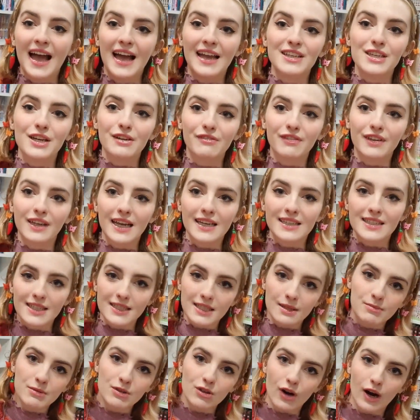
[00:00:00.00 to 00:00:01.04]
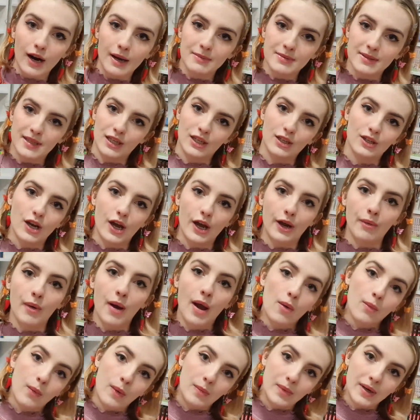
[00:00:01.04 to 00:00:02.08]
And don't forget to subscribe so you know
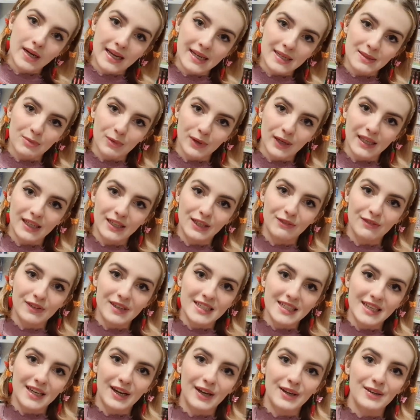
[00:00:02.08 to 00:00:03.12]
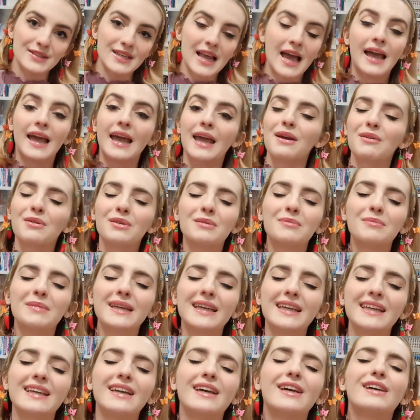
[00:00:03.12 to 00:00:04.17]
when we're next bringing you videos. It would
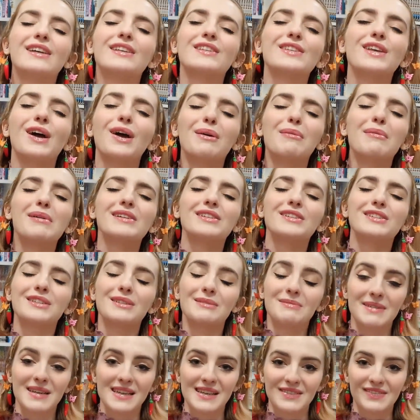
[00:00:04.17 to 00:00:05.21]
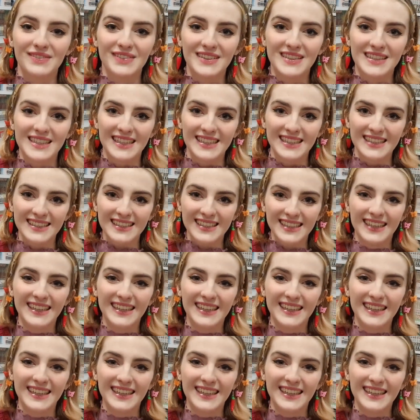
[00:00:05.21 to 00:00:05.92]
mean so much to me if you did.